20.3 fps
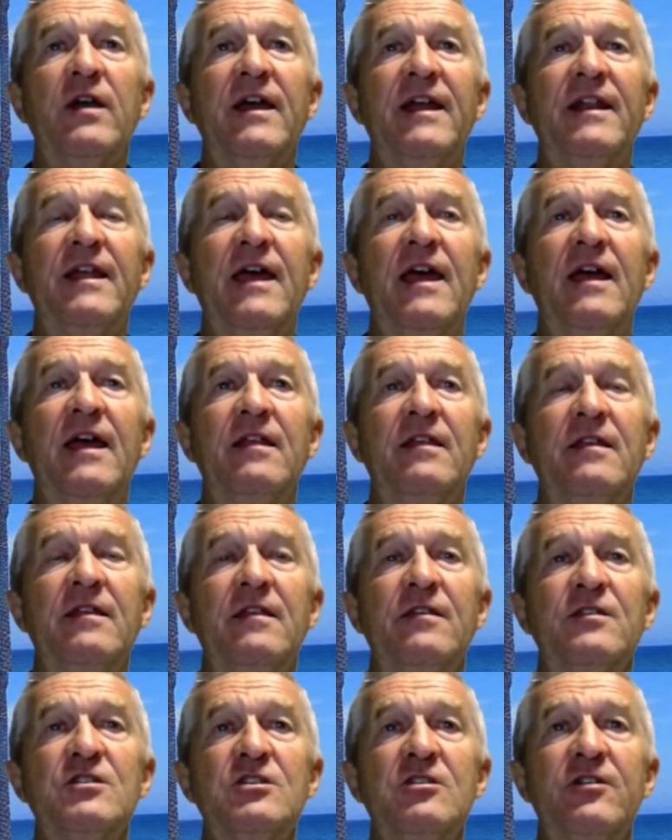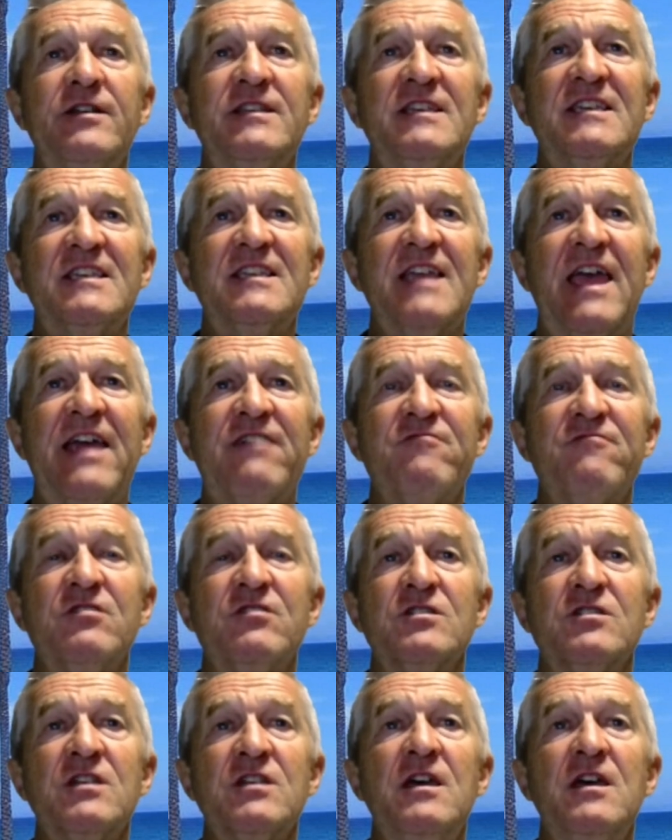and the slightest
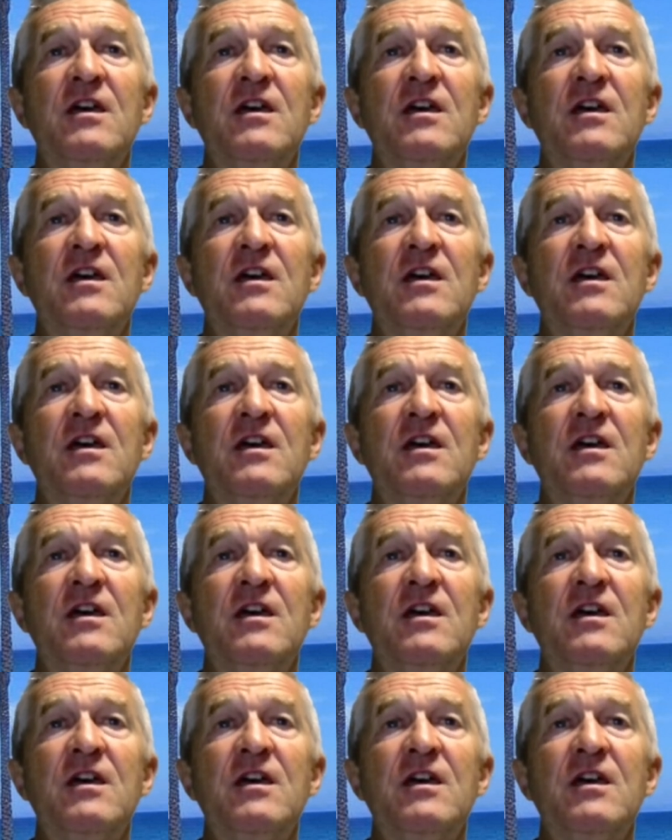errors,